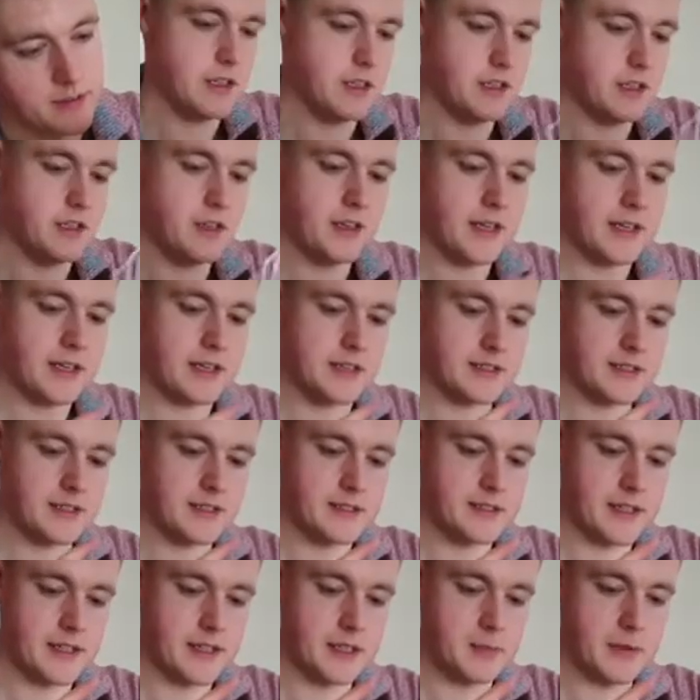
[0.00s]
You can actually
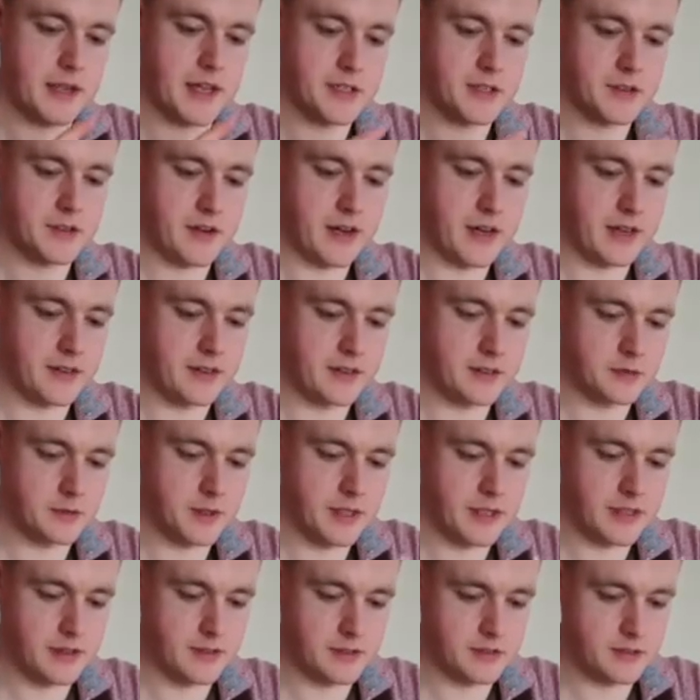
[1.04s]
take the battery out as
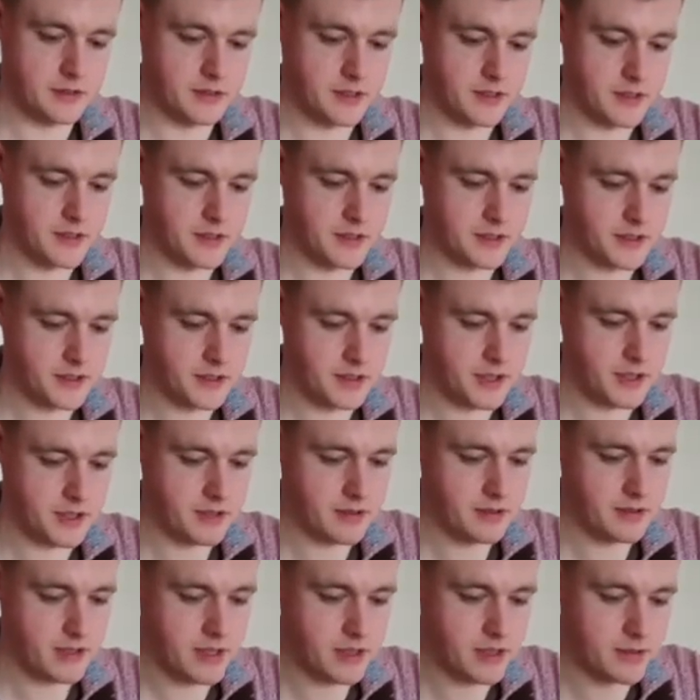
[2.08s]
well, which I'll just show you
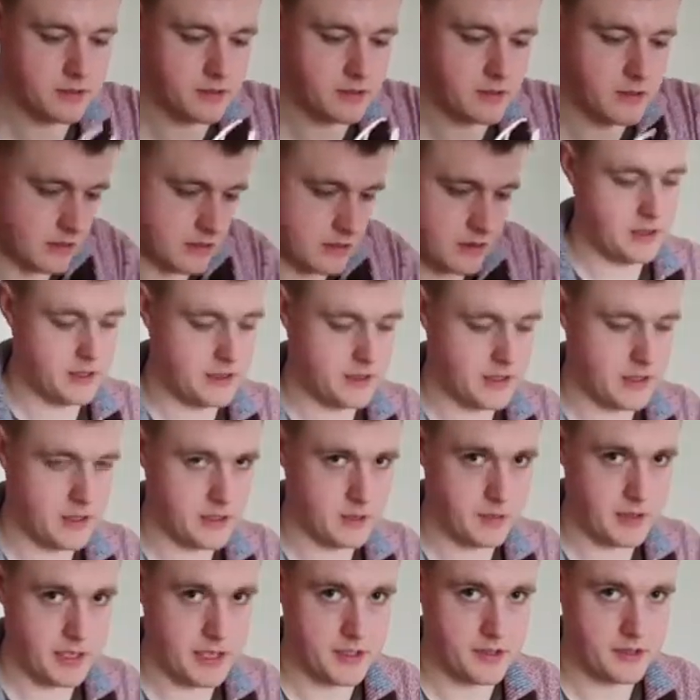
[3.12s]
now. You can take the
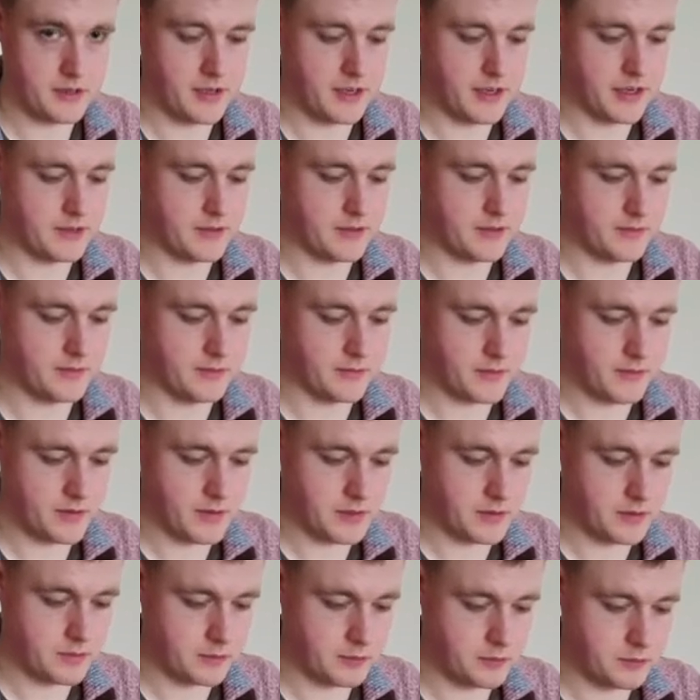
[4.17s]
battery out,
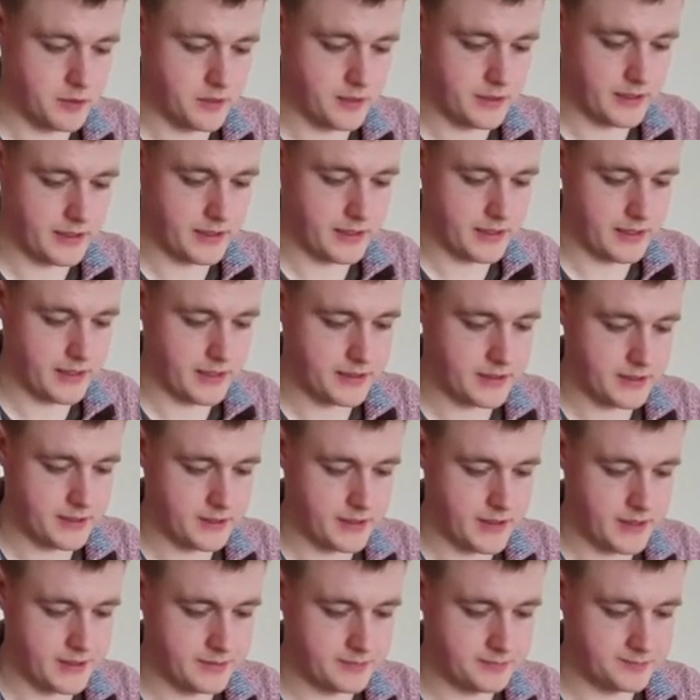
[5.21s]
put the connector
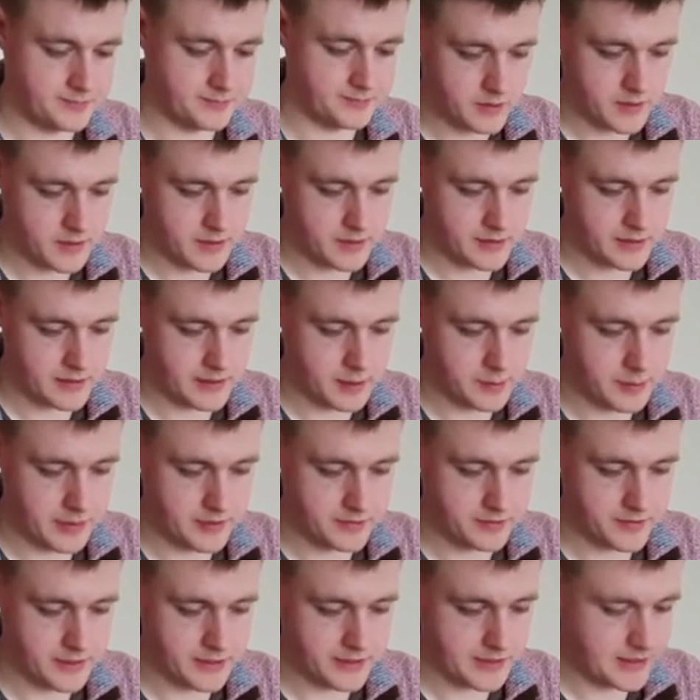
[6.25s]
in, which is a little
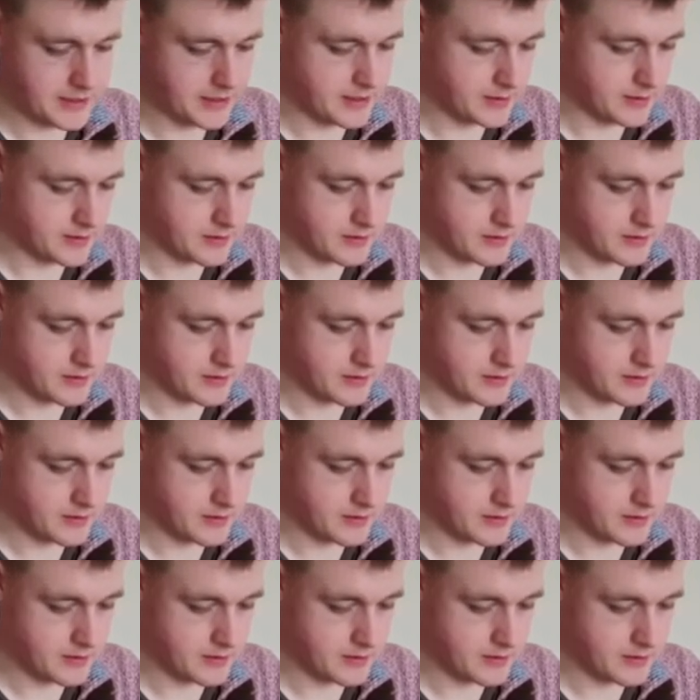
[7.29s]
bit fiddly,